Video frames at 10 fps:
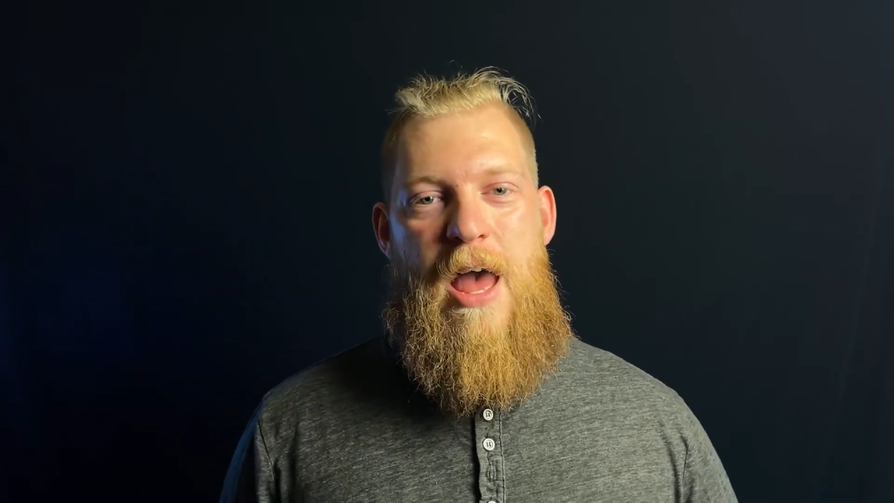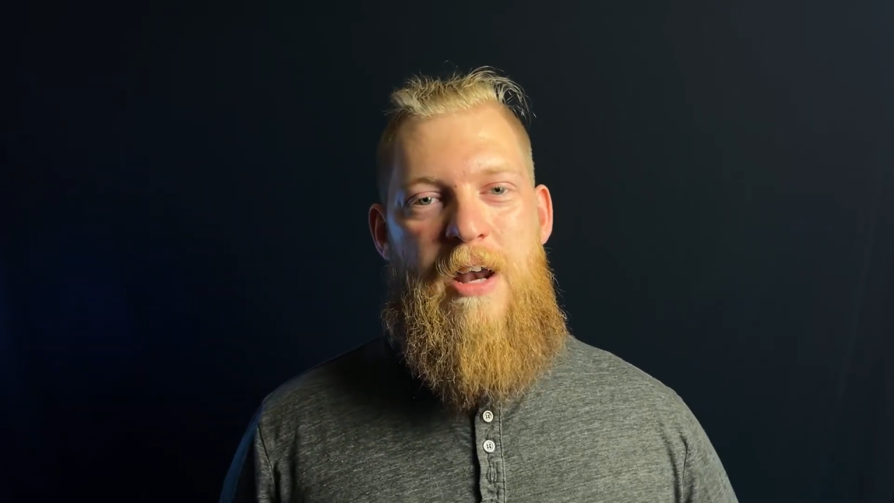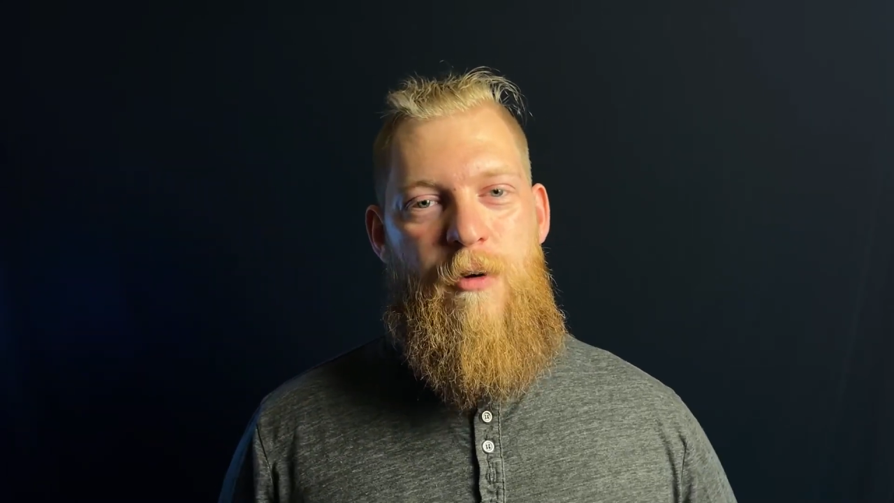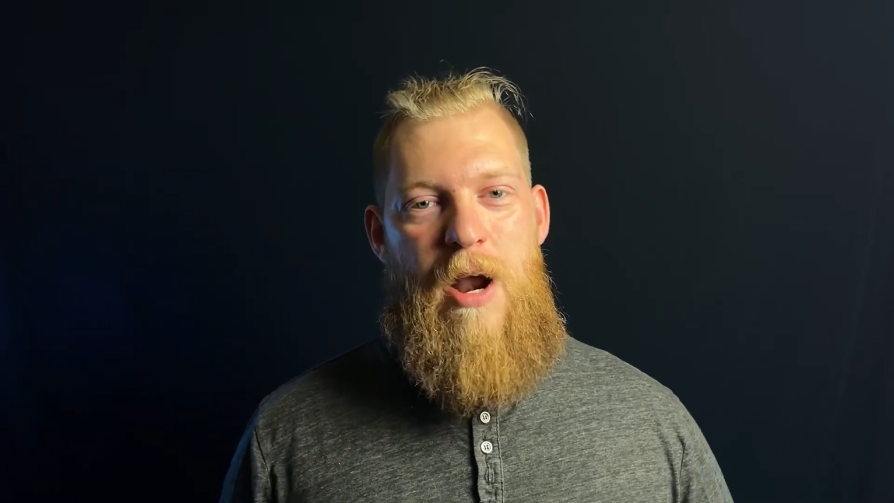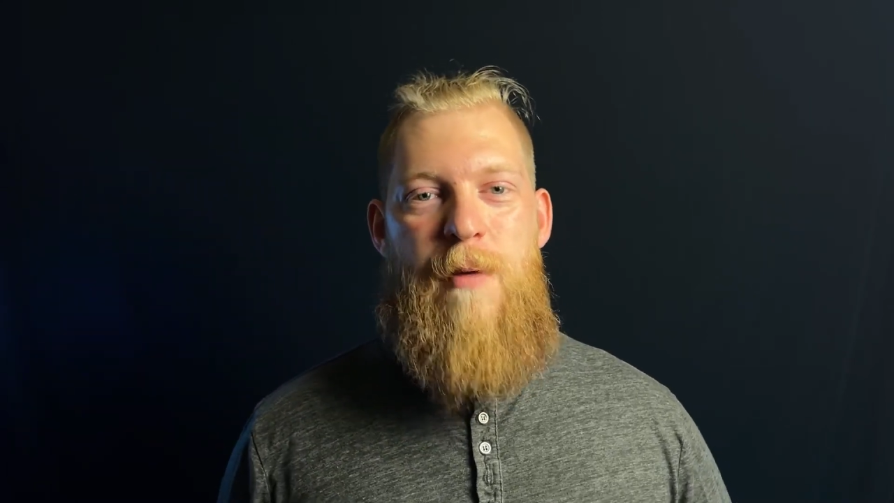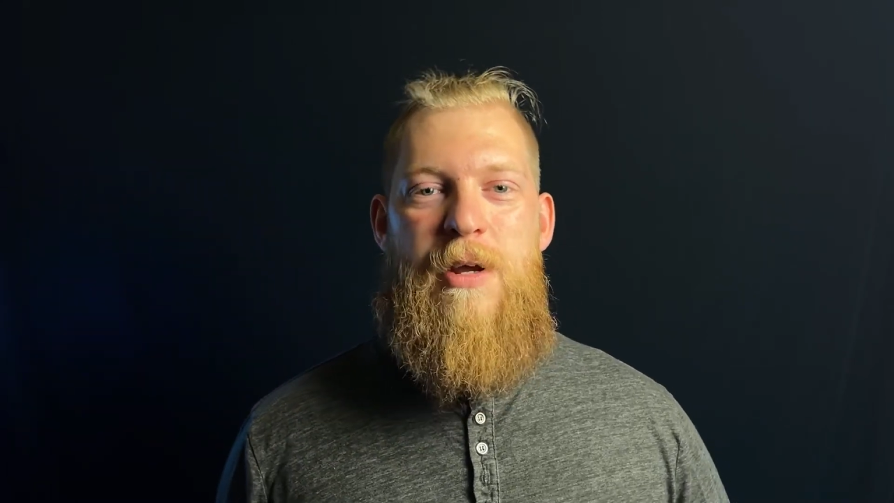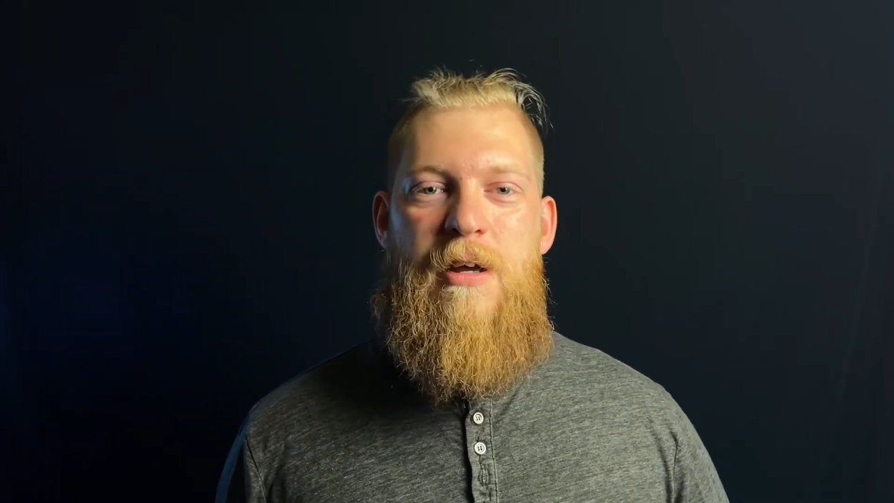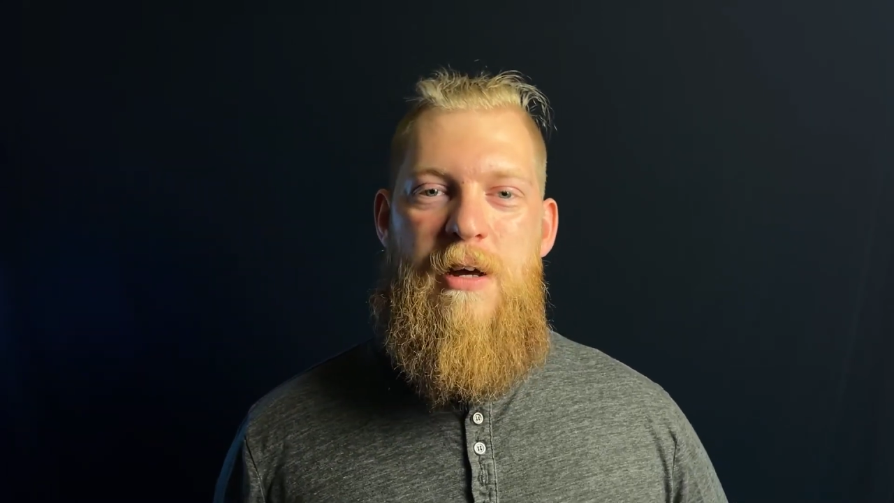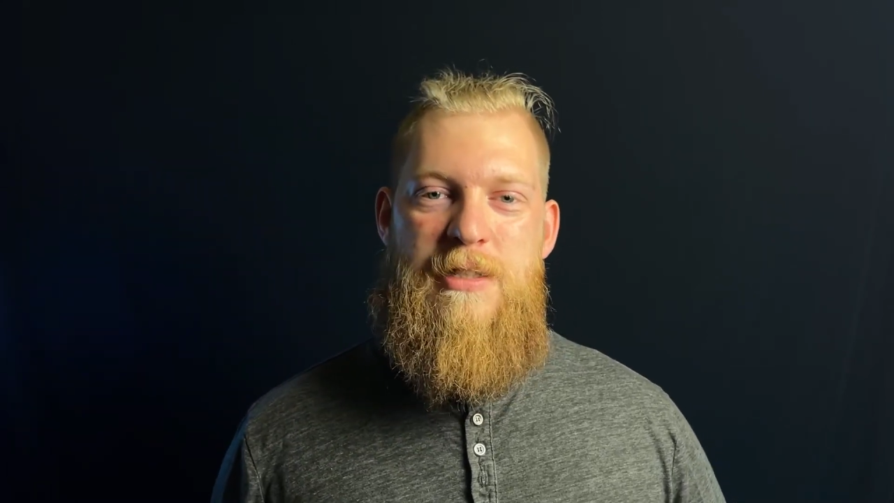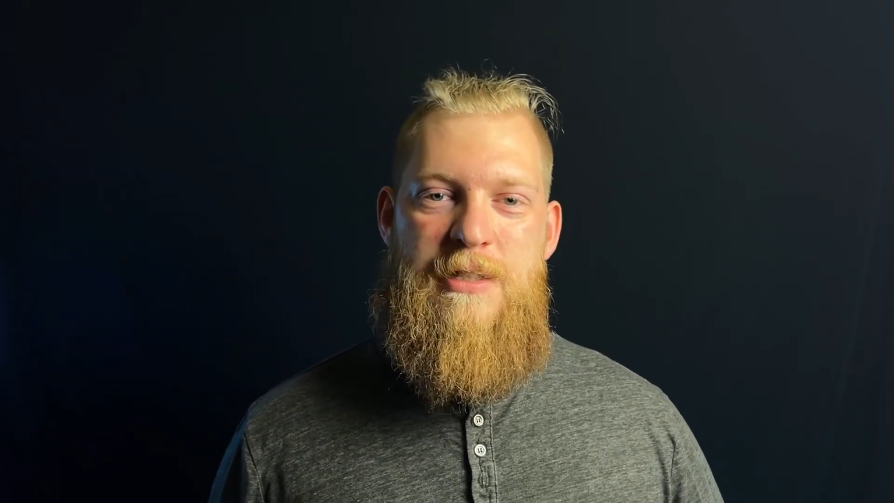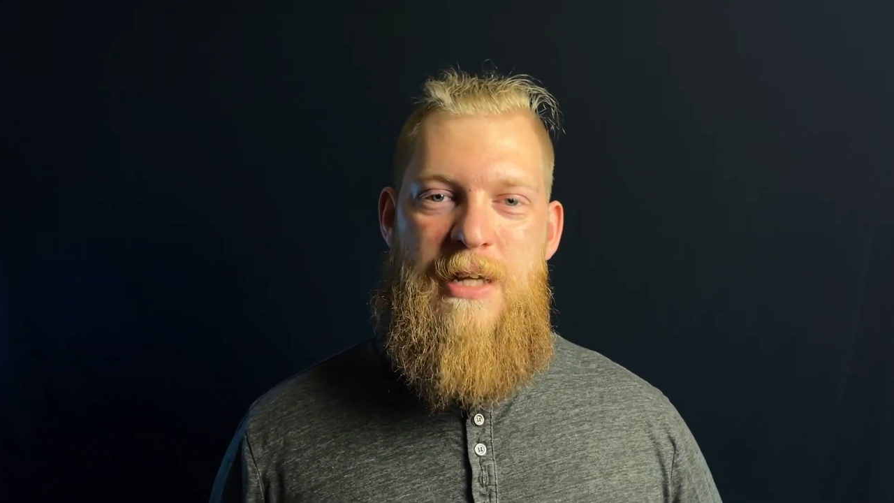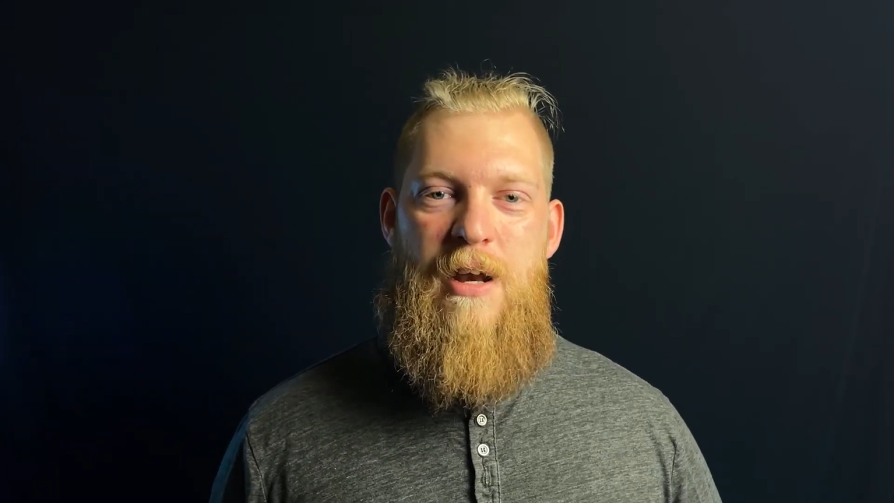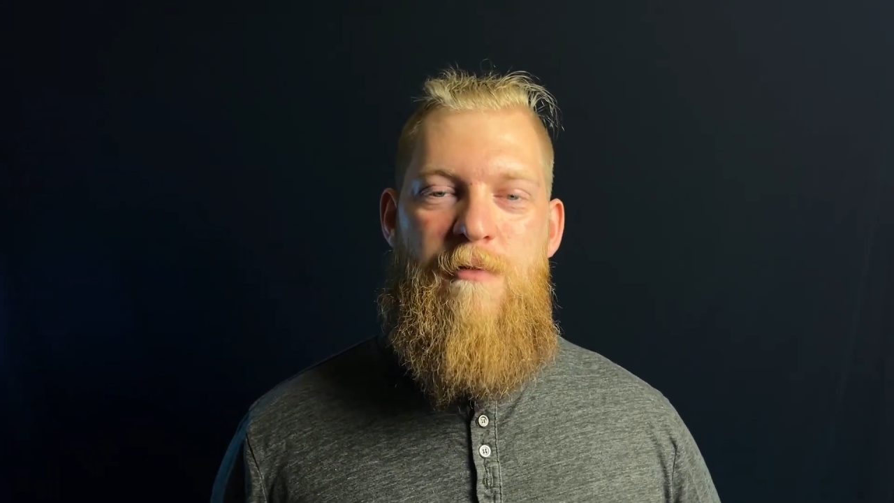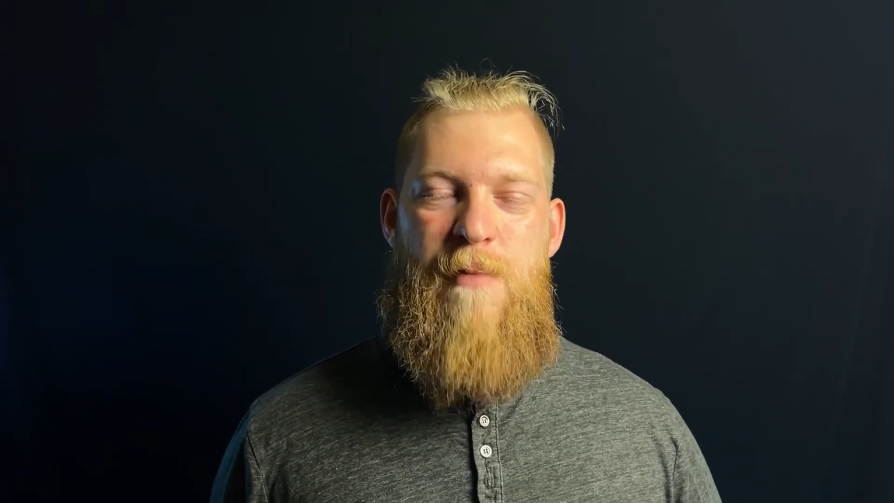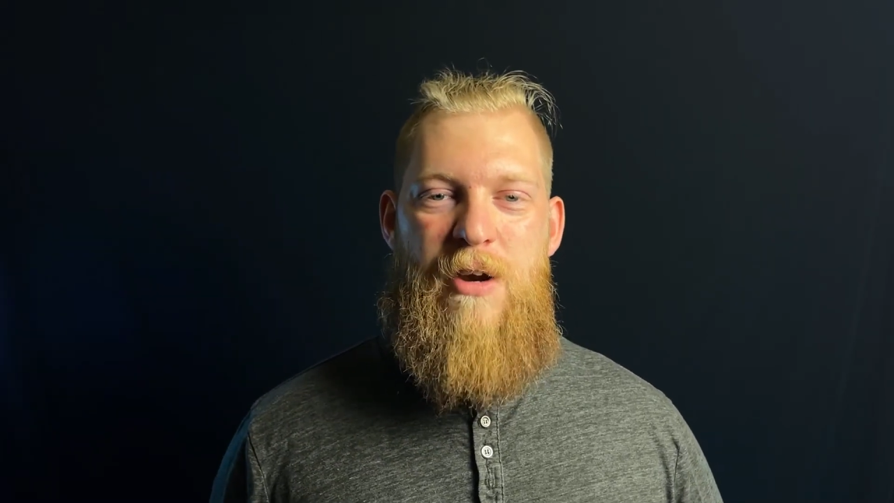and grabbing a set
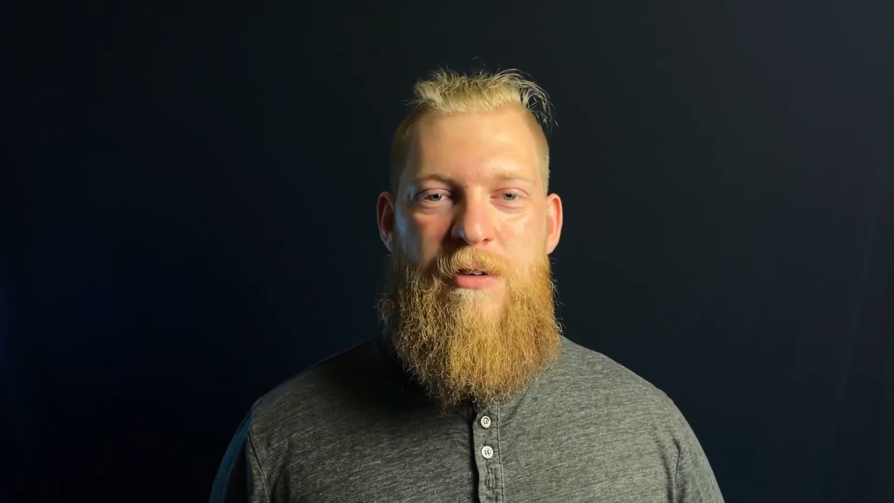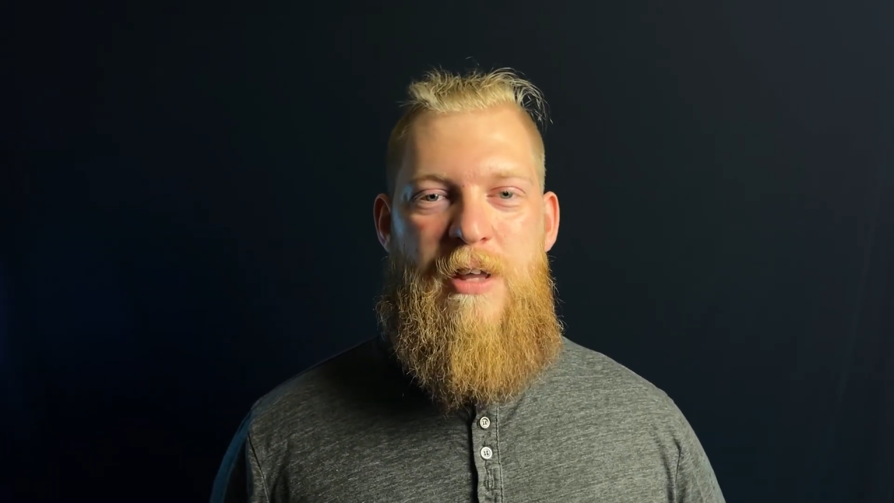of metal